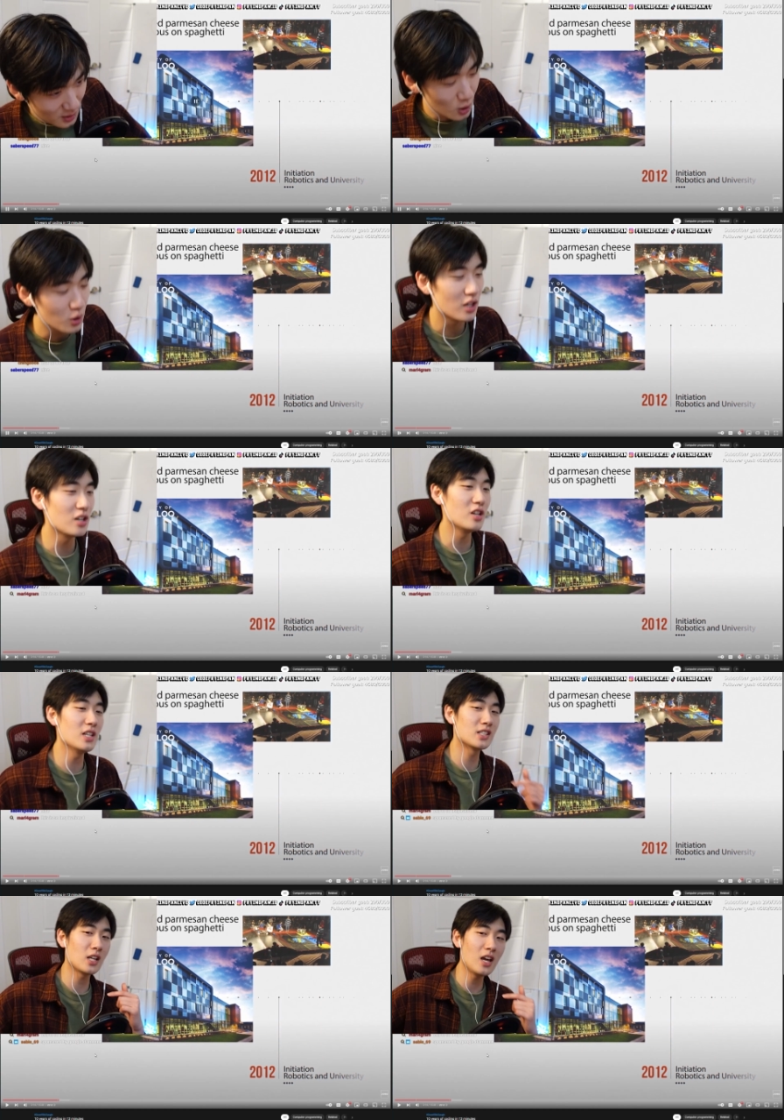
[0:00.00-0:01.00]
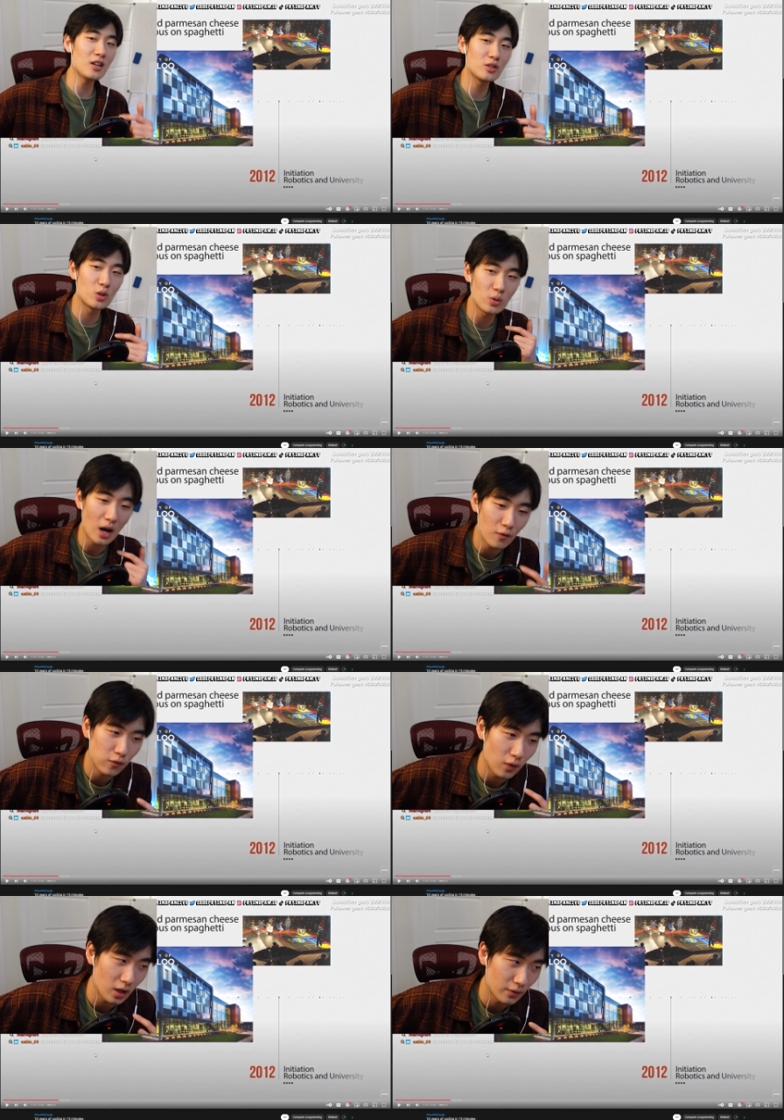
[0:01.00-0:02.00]
dude. In- he's saying do not
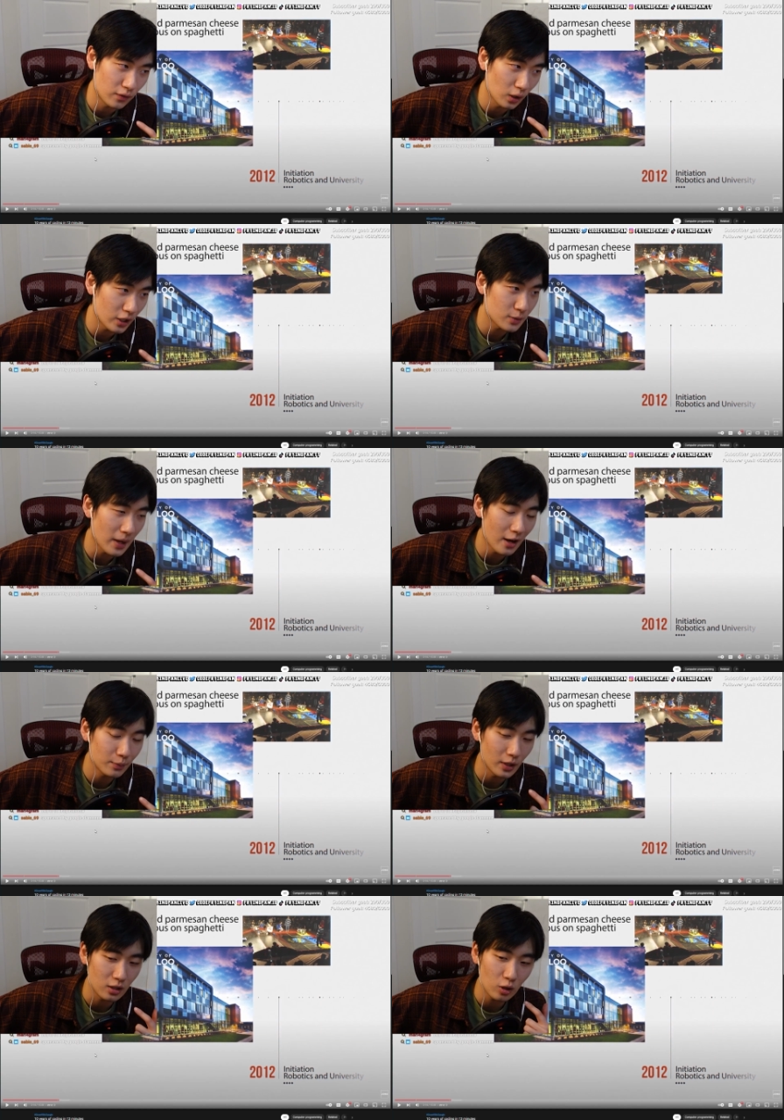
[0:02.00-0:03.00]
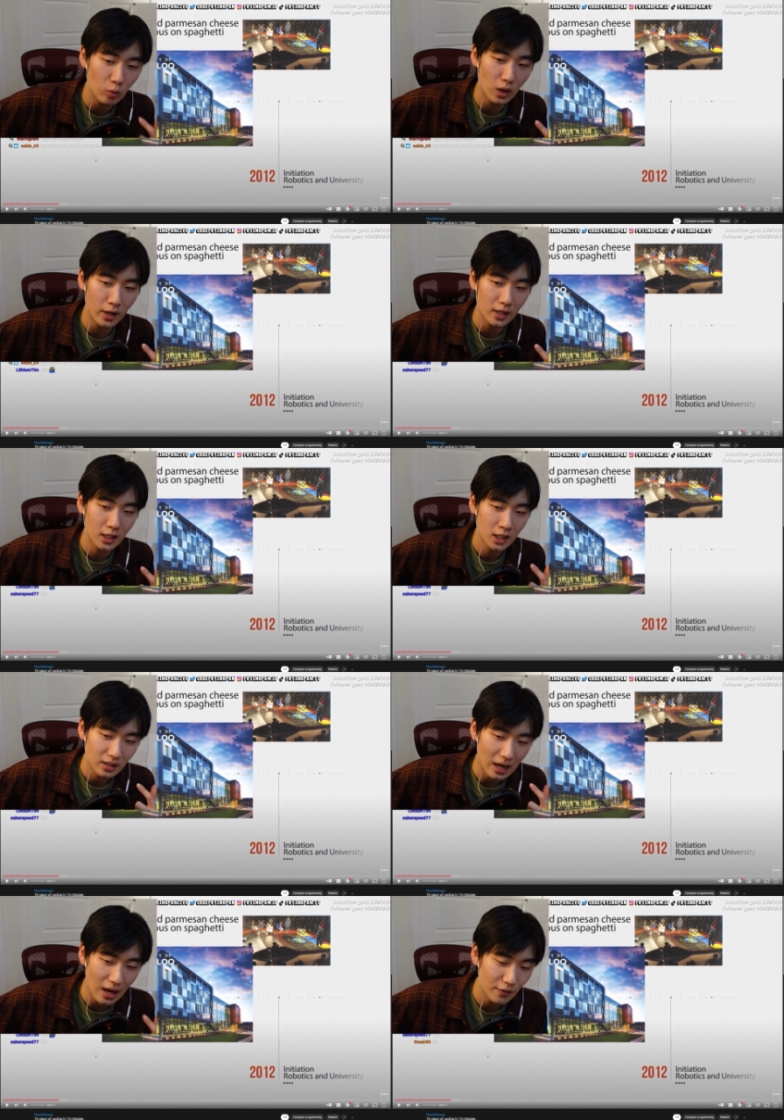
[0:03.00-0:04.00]
f- uh, follow his path, but you know what?
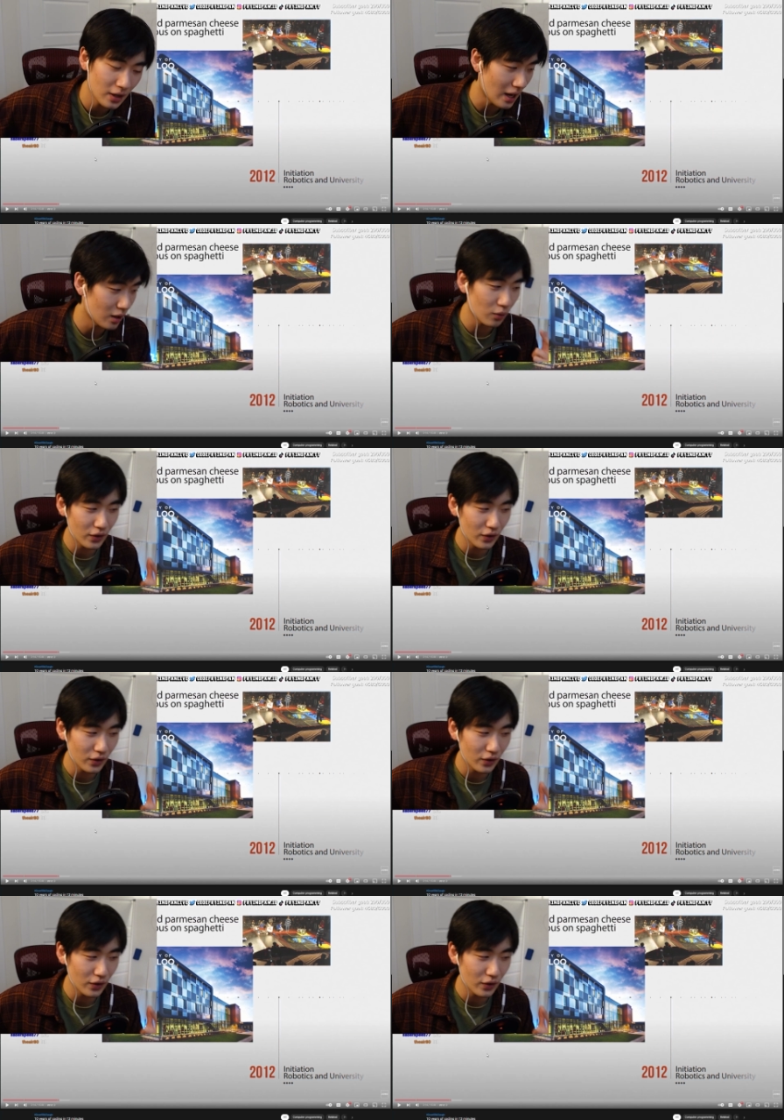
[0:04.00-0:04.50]
I th- I don't